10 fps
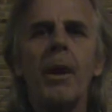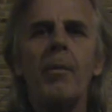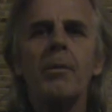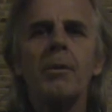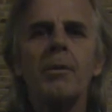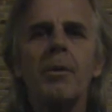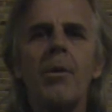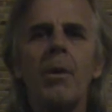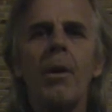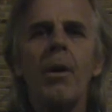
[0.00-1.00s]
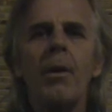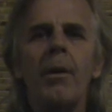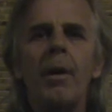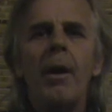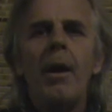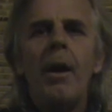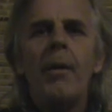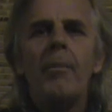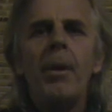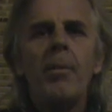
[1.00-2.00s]
damage that's going on
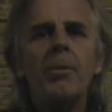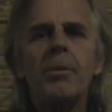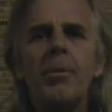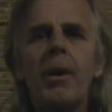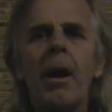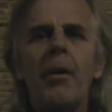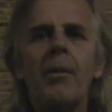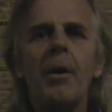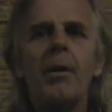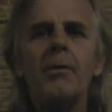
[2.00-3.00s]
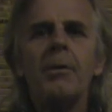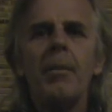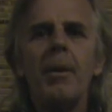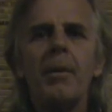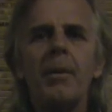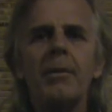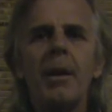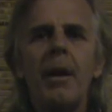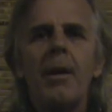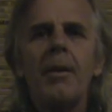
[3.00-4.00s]
and people should be outraged. I mean, this
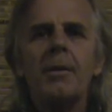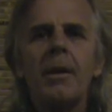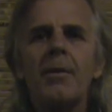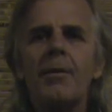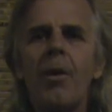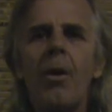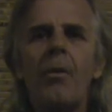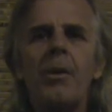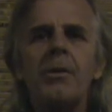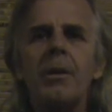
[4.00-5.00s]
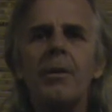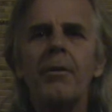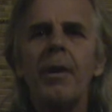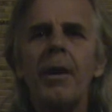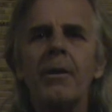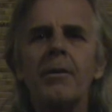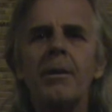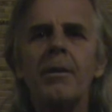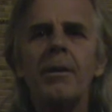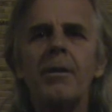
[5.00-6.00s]
this has far-reaching effects.
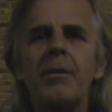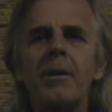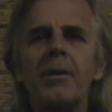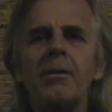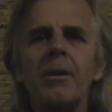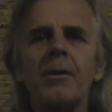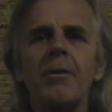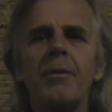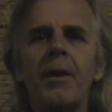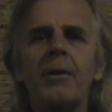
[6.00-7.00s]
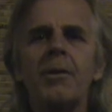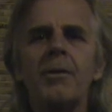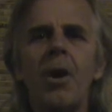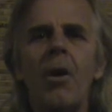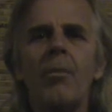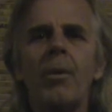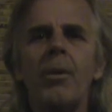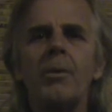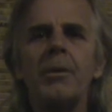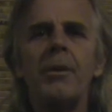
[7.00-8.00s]
It, didn't just affect the
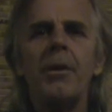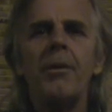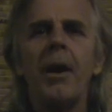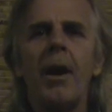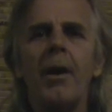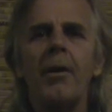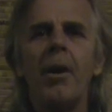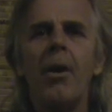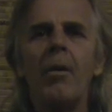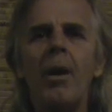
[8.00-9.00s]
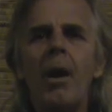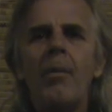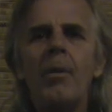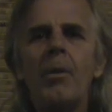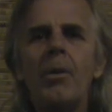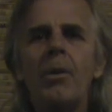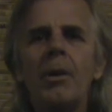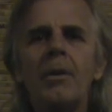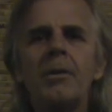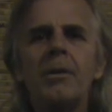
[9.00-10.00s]
songbirds and their diet and all, but when you
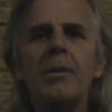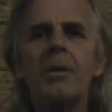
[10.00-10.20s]
look in